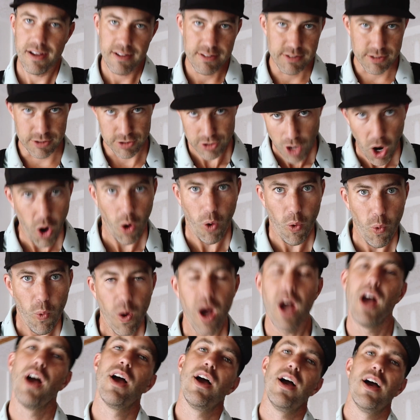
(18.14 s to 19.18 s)

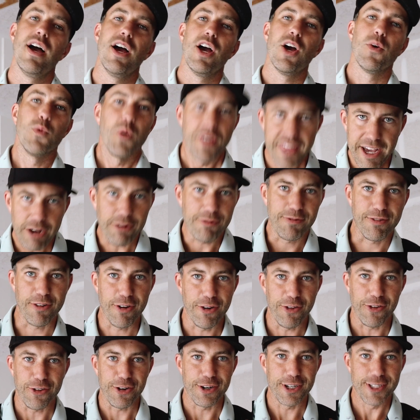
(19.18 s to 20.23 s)
So without
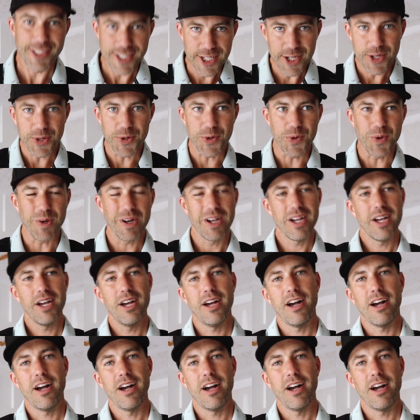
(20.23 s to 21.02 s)
further ado,